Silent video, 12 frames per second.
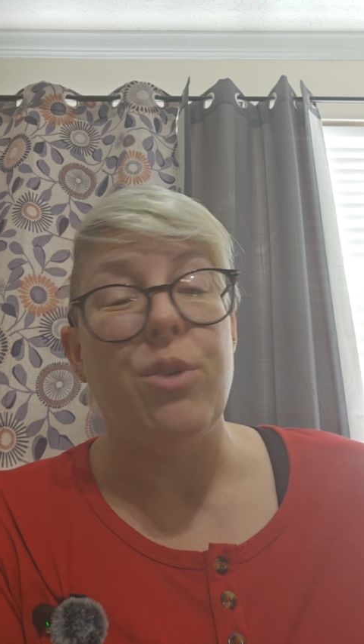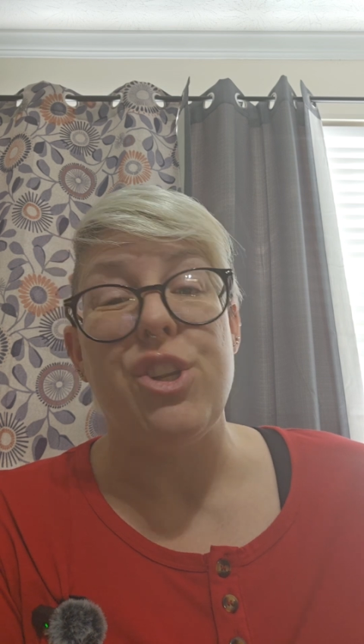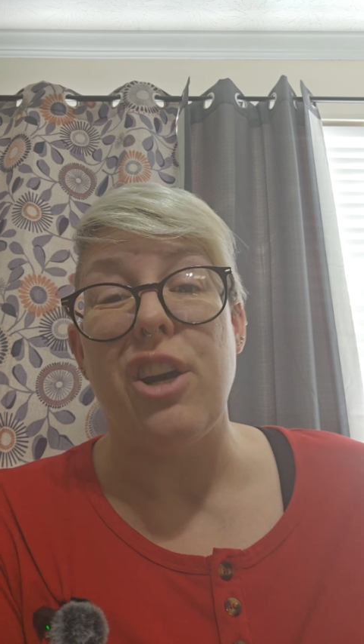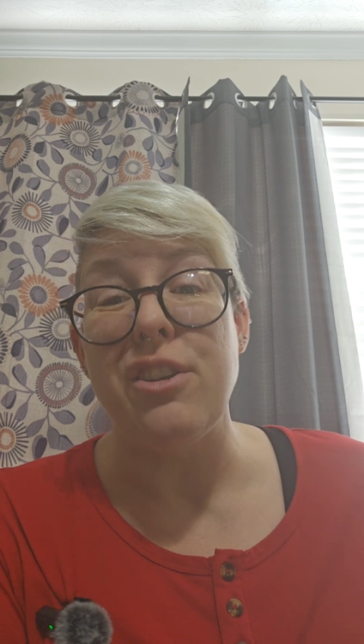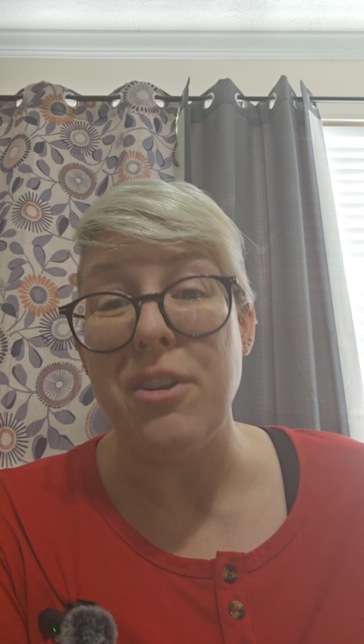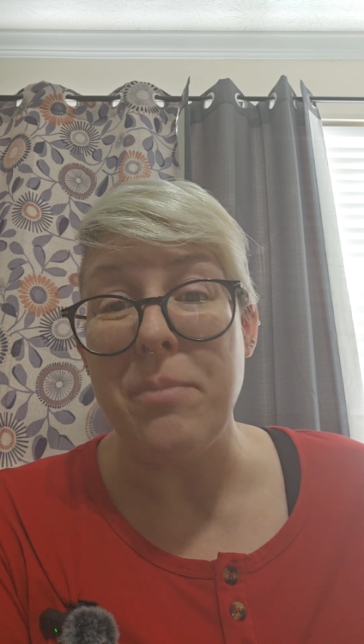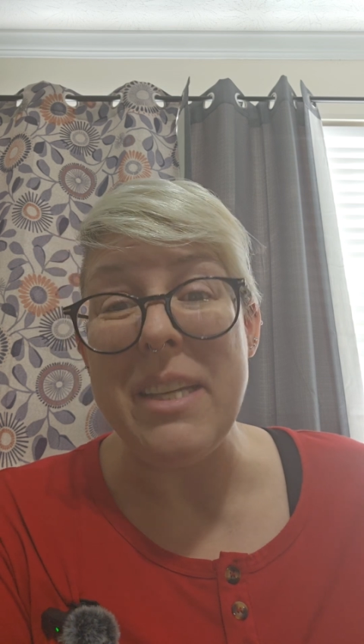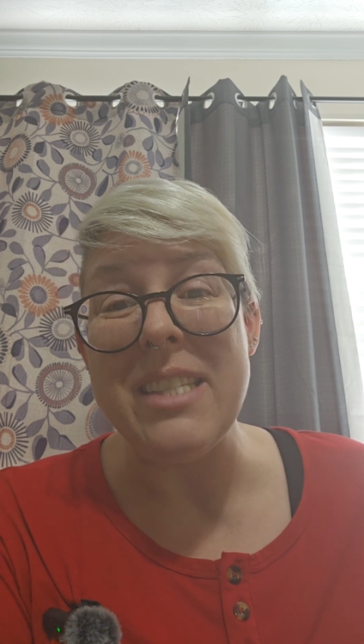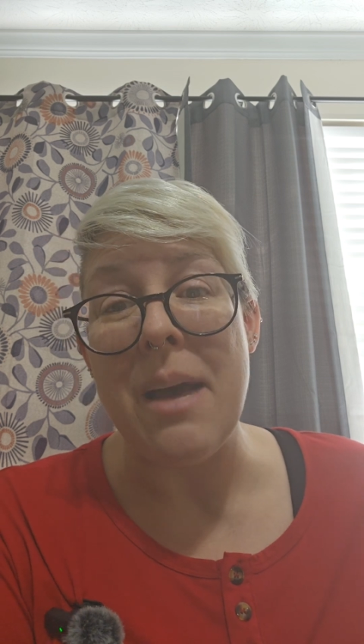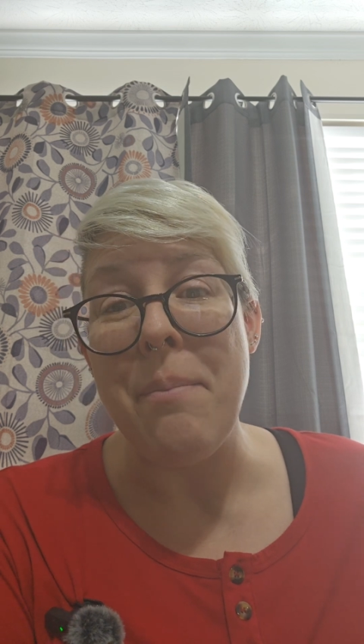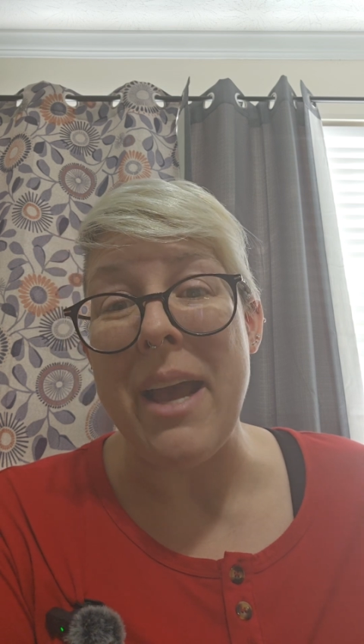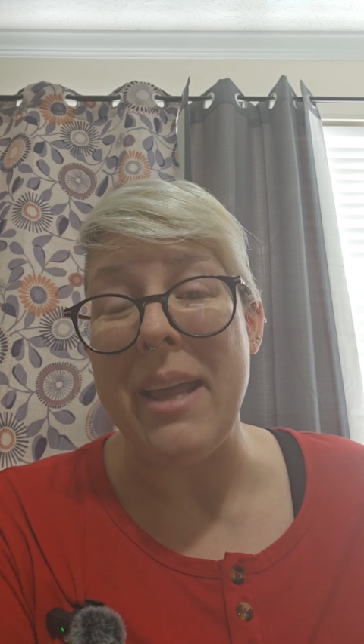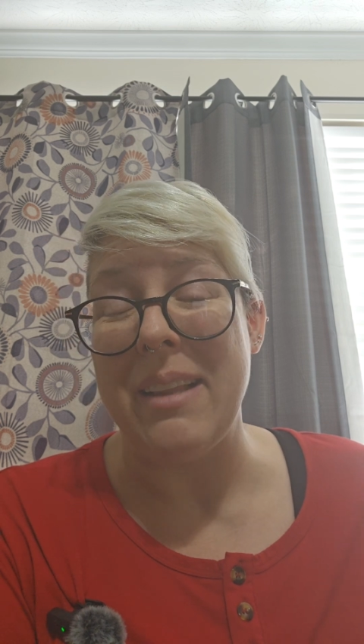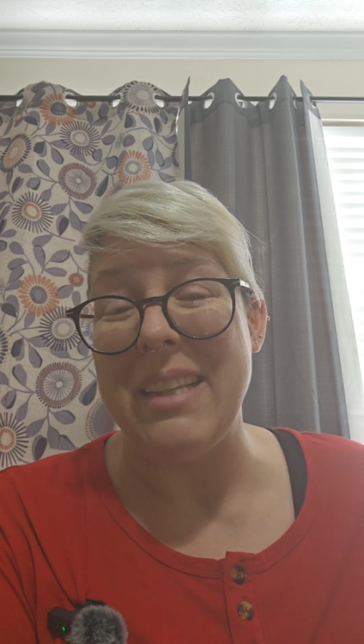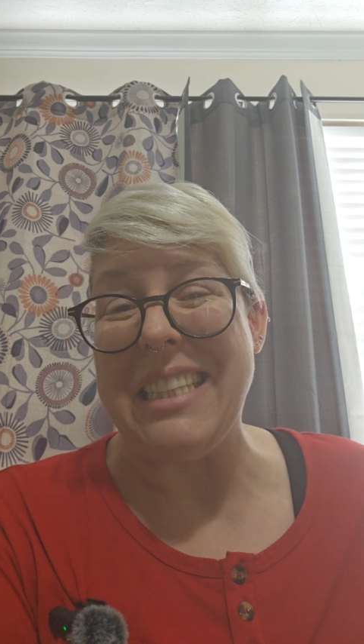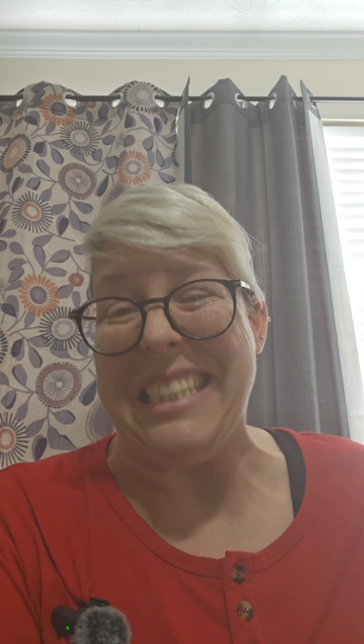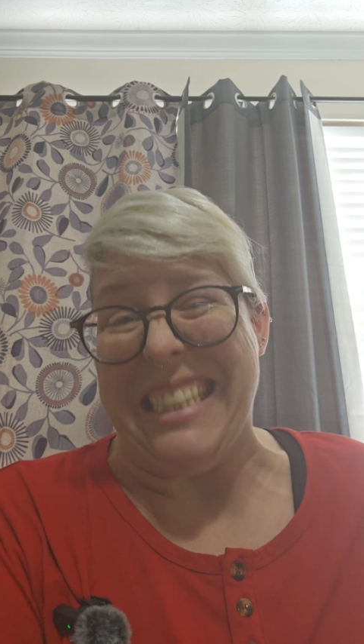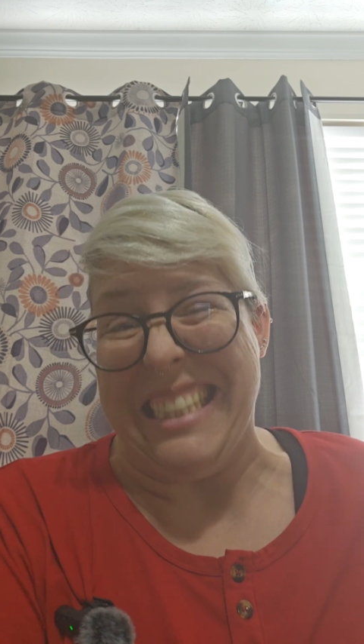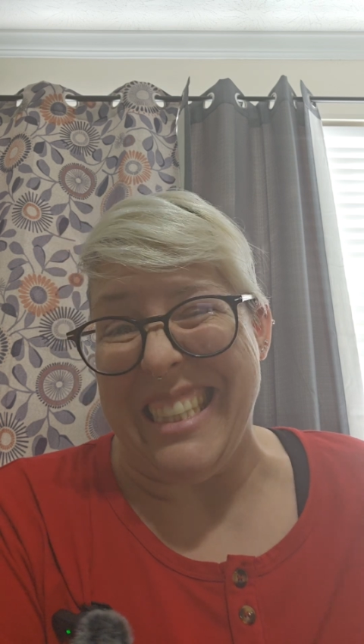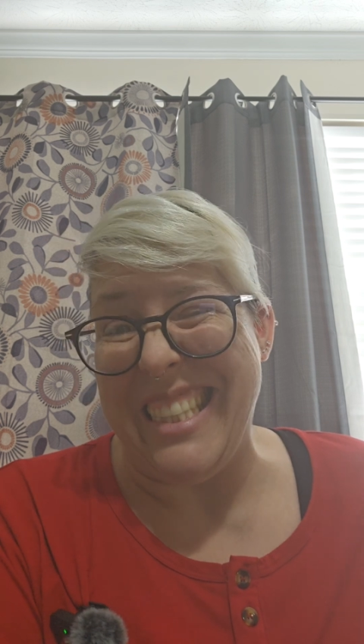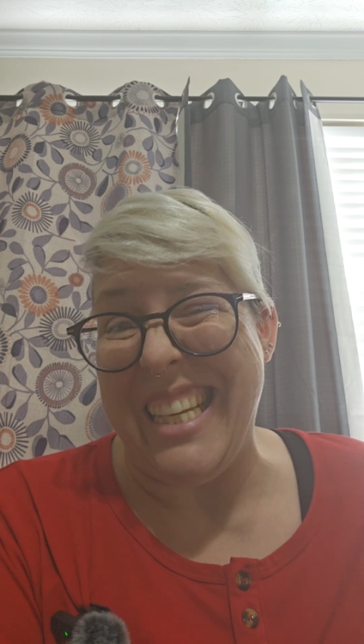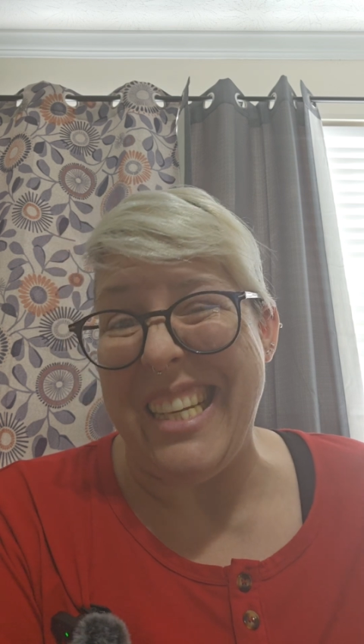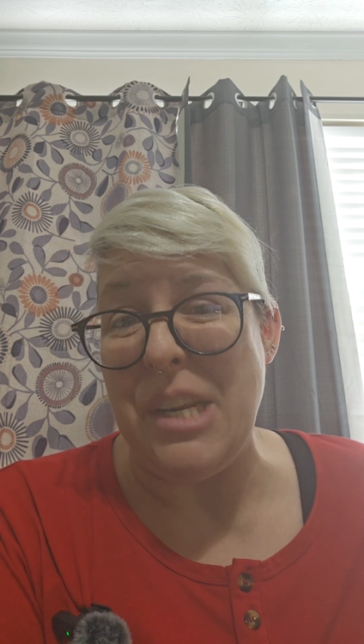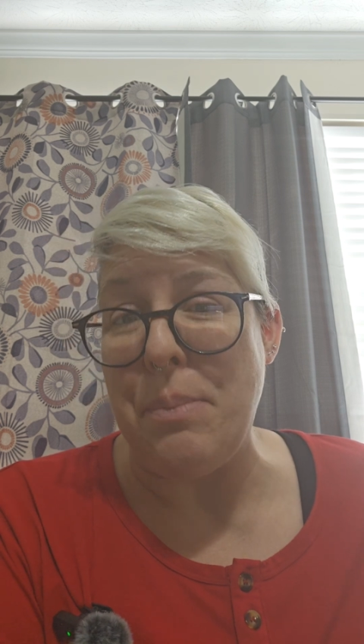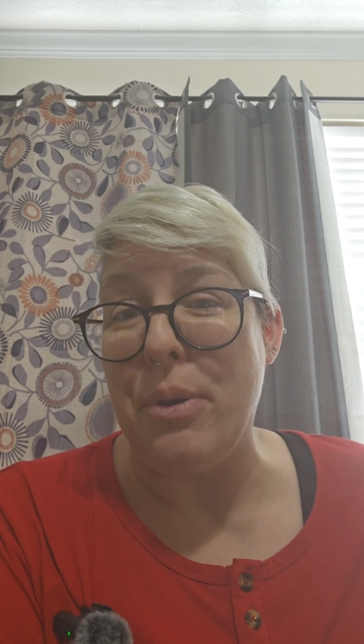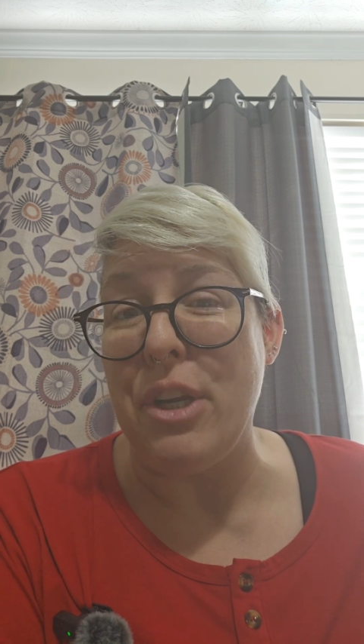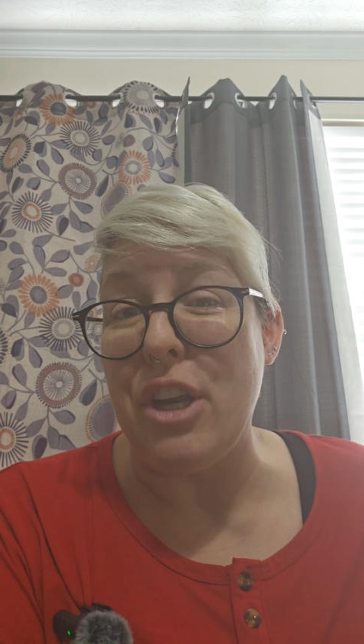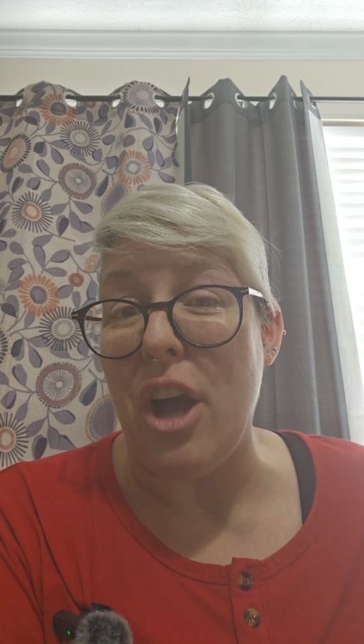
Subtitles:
Which also means I might tend to put